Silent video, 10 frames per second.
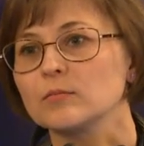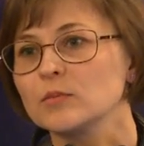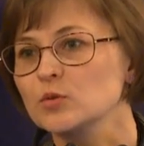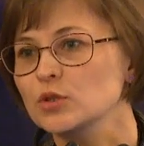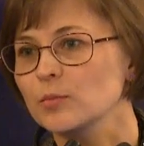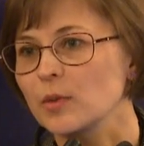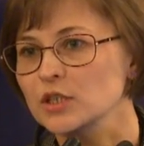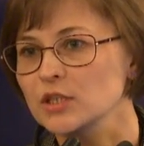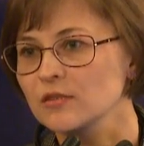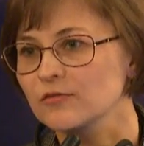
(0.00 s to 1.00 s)

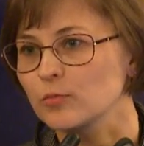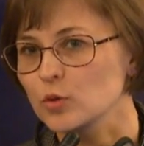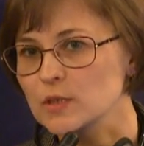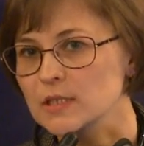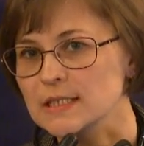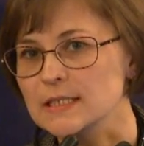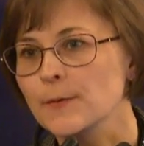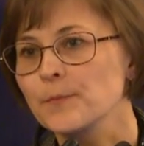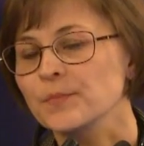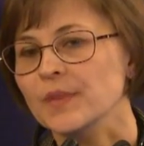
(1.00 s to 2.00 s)
obviously one of our
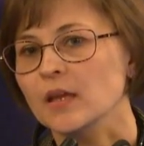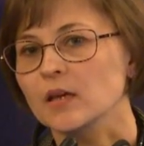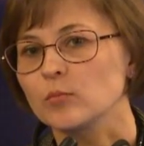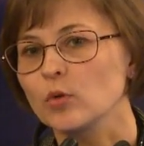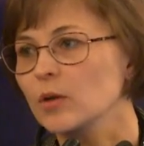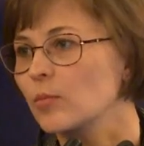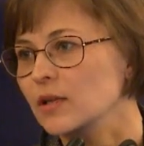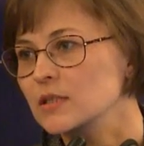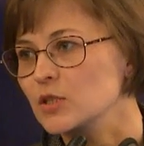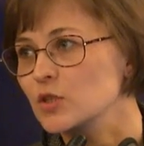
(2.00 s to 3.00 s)
priorities, but we have
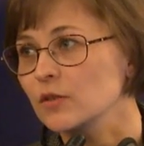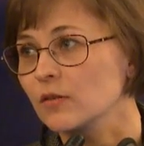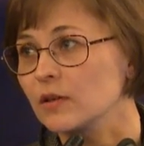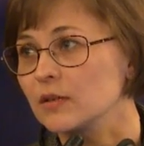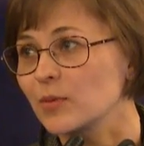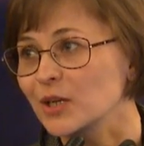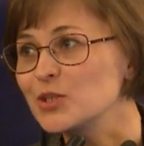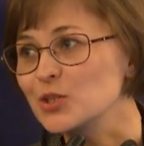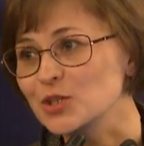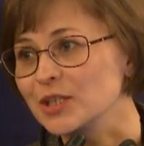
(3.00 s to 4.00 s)

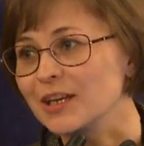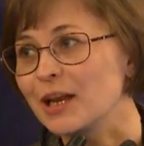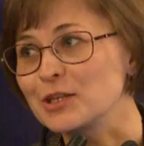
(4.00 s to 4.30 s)
gone